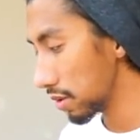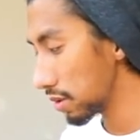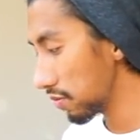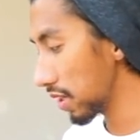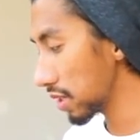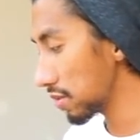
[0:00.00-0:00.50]

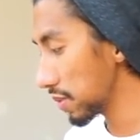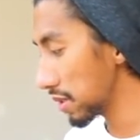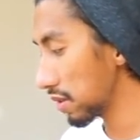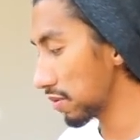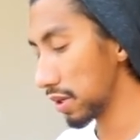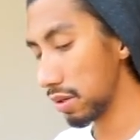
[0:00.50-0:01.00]
very
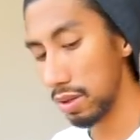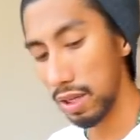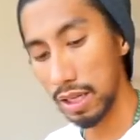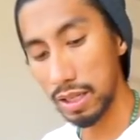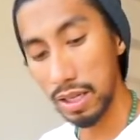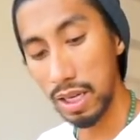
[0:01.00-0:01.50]
specific on
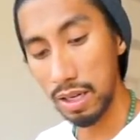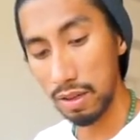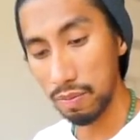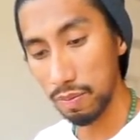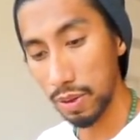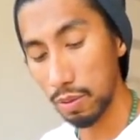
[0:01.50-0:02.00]
that
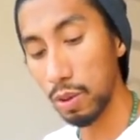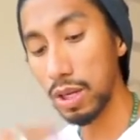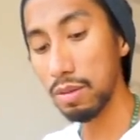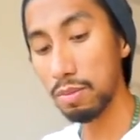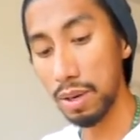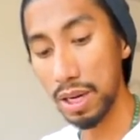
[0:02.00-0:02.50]
day,
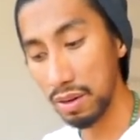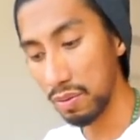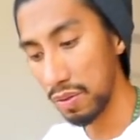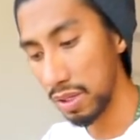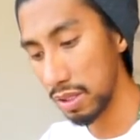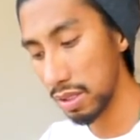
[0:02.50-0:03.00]
what
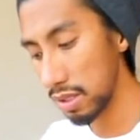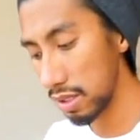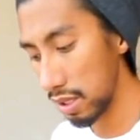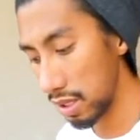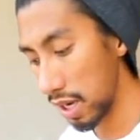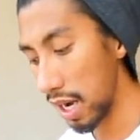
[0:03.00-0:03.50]
manifests
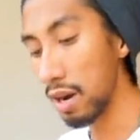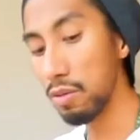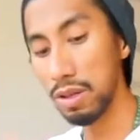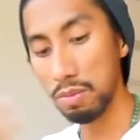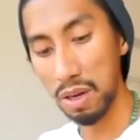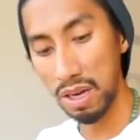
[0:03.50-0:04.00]
and how
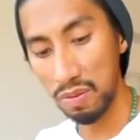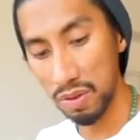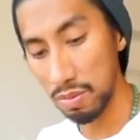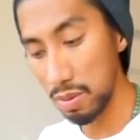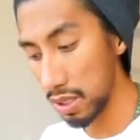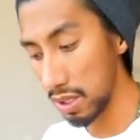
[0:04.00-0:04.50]
it
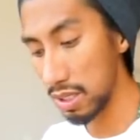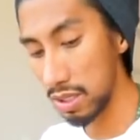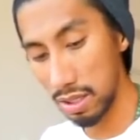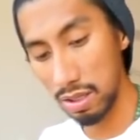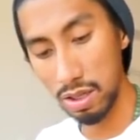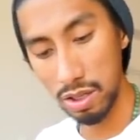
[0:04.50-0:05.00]
manifests, because this
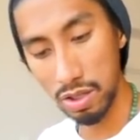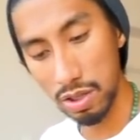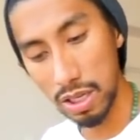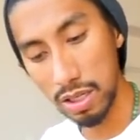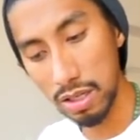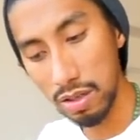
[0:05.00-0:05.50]
is a year
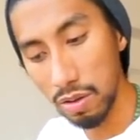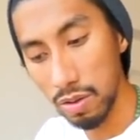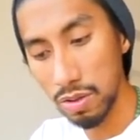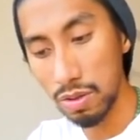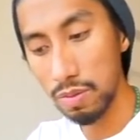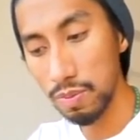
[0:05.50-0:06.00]
transit
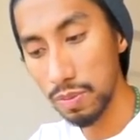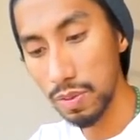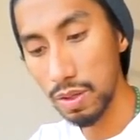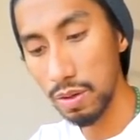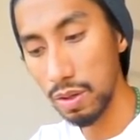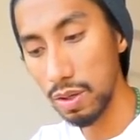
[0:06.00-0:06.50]
also.
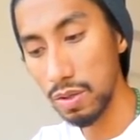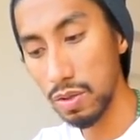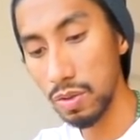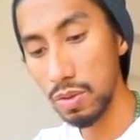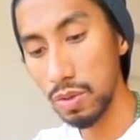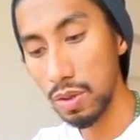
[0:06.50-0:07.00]
Okay,
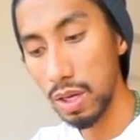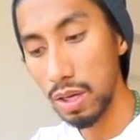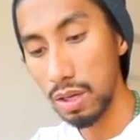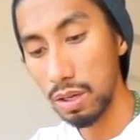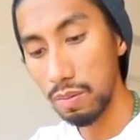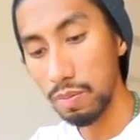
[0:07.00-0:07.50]
so
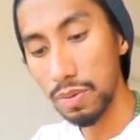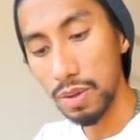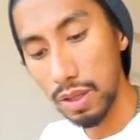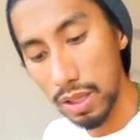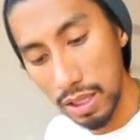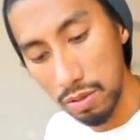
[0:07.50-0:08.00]

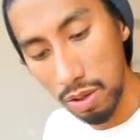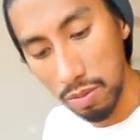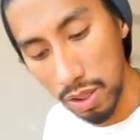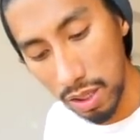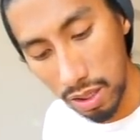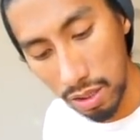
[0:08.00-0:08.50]
that's where
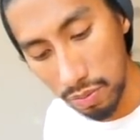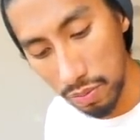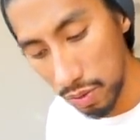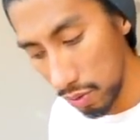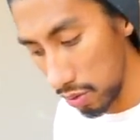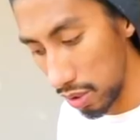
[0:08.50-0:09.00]
I'm gonna
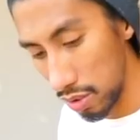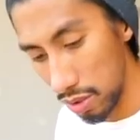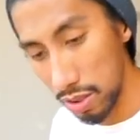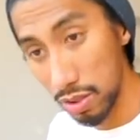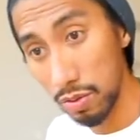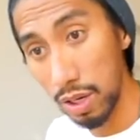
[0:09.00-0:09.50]
continue
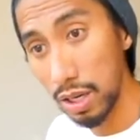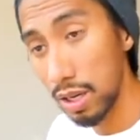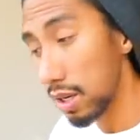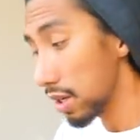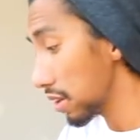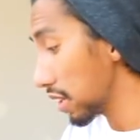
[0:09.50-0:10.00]
this, all right?
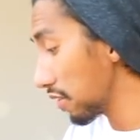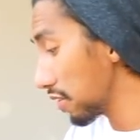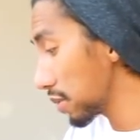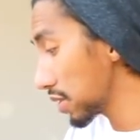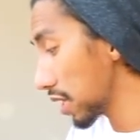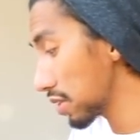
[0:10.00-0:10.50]
Thank you
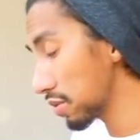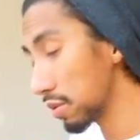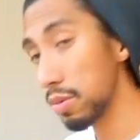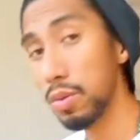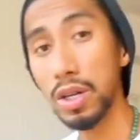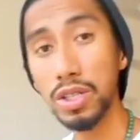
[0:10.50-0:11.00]
very much, guys, for
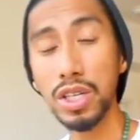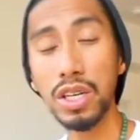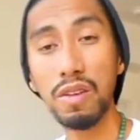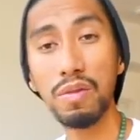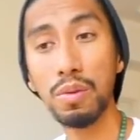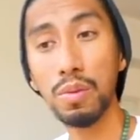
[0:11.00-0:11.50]
watching.
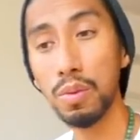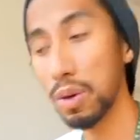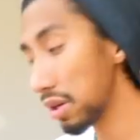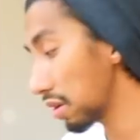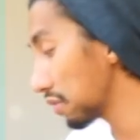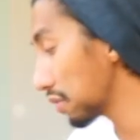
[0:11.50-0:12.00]
Have a
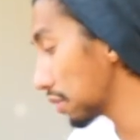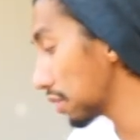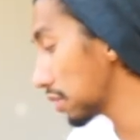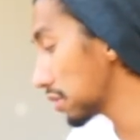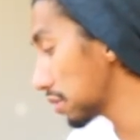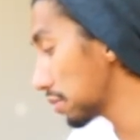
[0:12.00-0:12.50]
wonderful
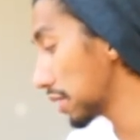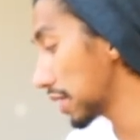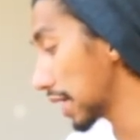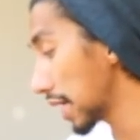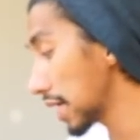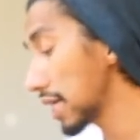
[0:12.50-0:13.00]
October
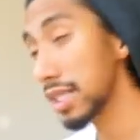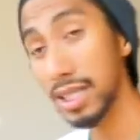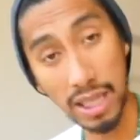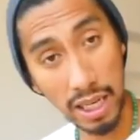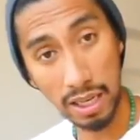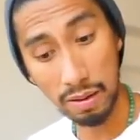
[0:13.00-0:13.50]
9 and
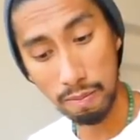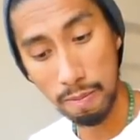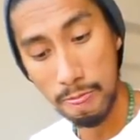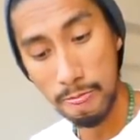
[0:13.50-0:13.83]
10.